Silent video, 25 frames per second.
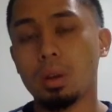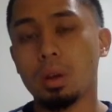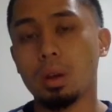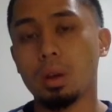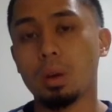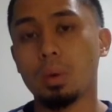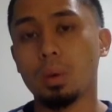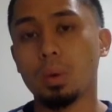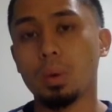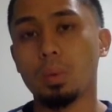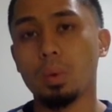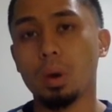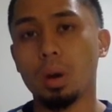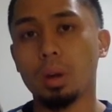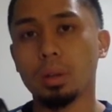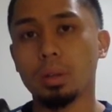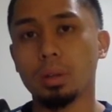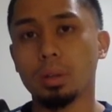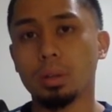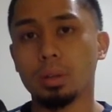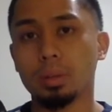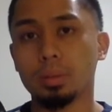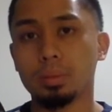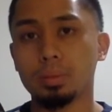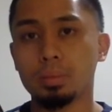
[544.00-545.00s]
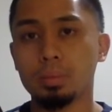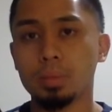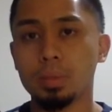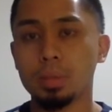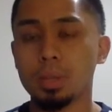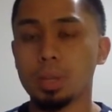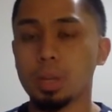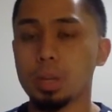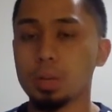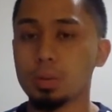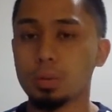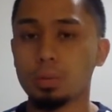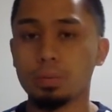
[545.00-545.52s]
We want to
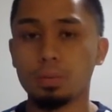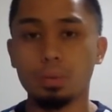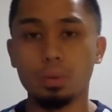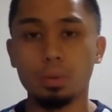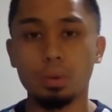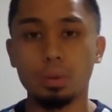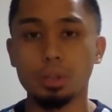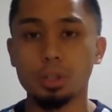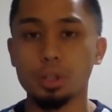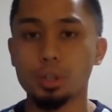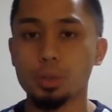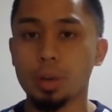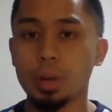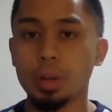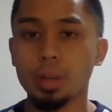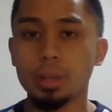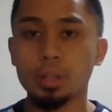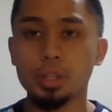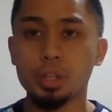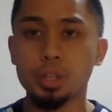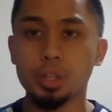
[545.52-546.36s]
schedule for drainage